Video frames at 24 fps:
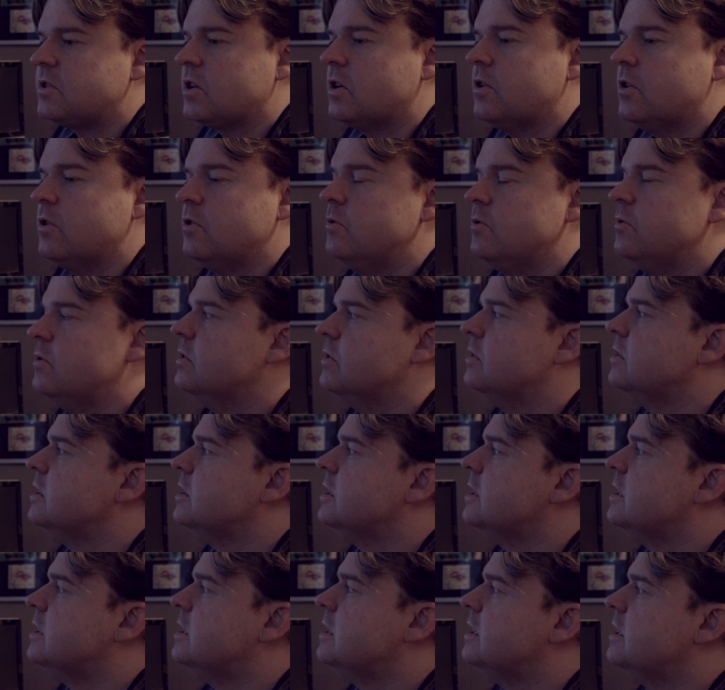tone
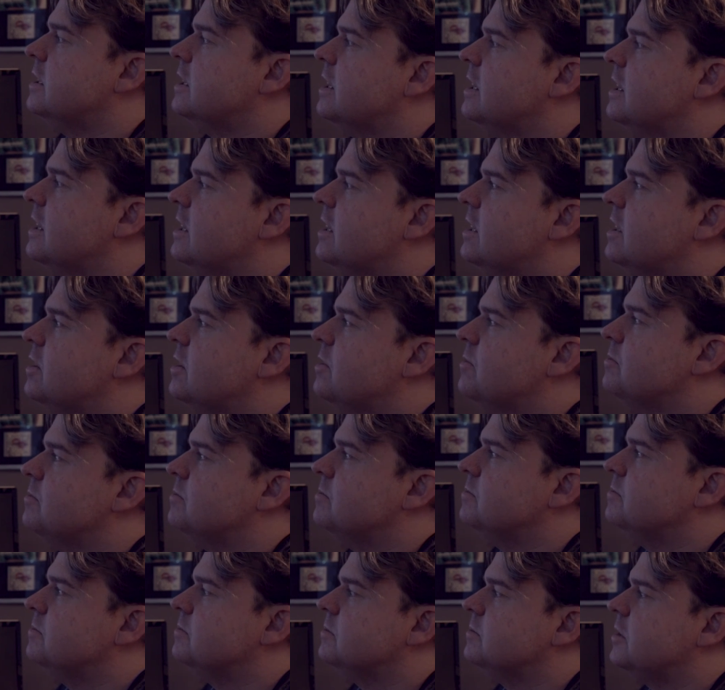
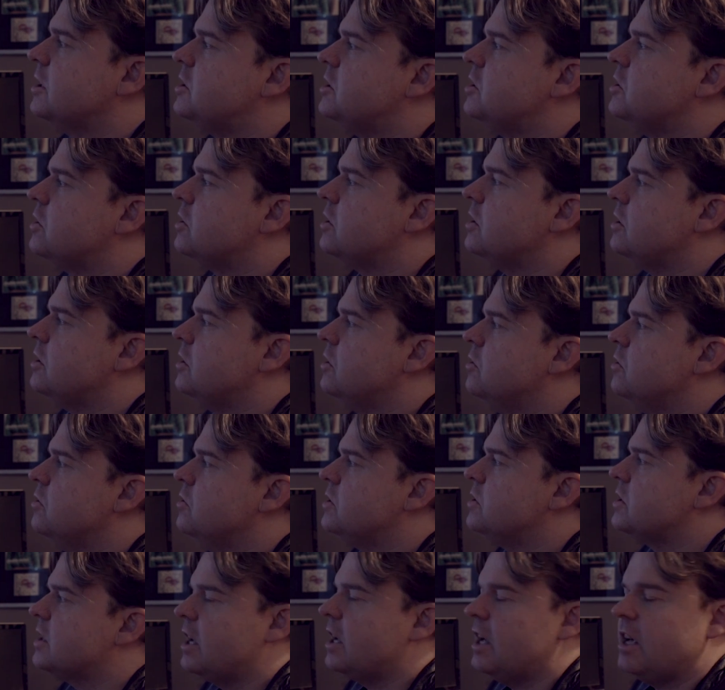that you can
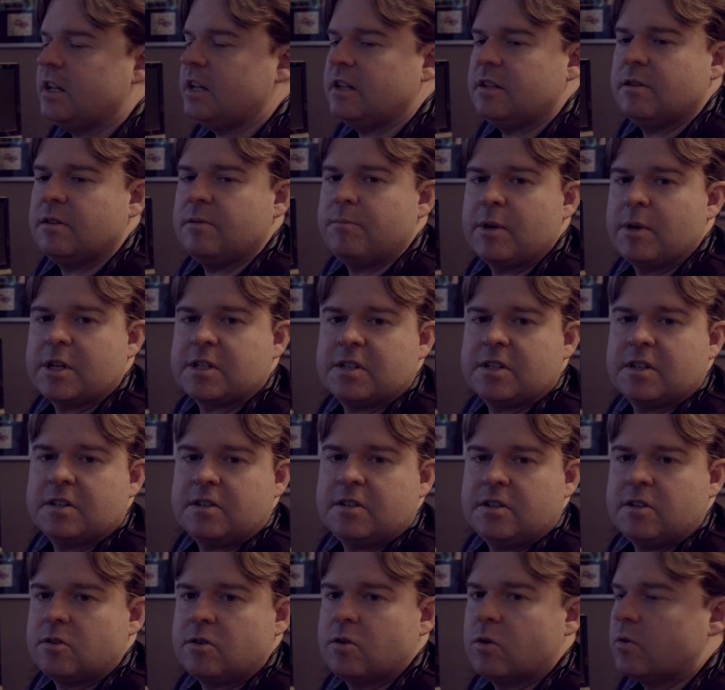use and mix
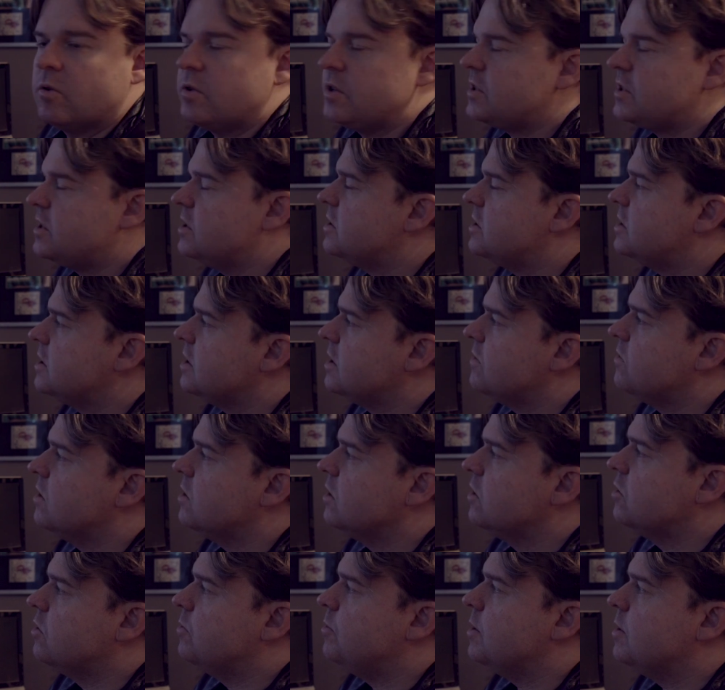into your chorus just to give it
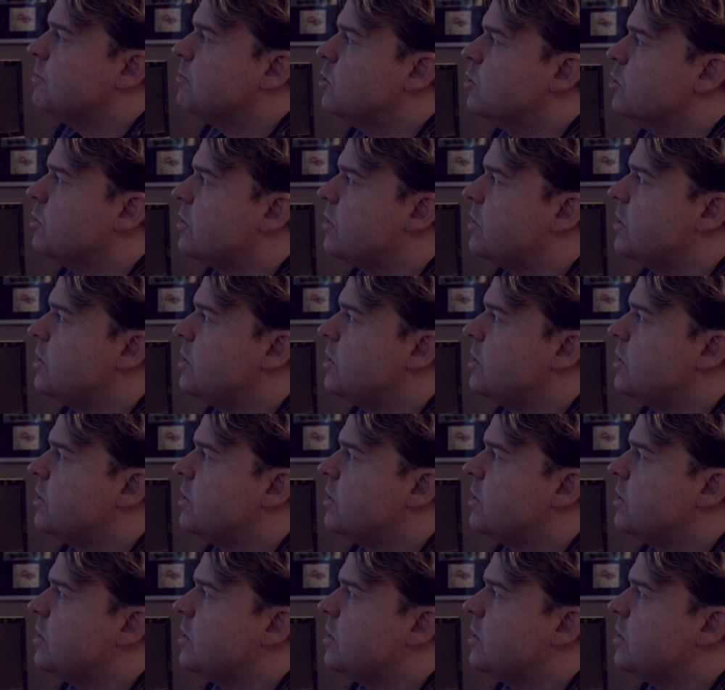a little bit more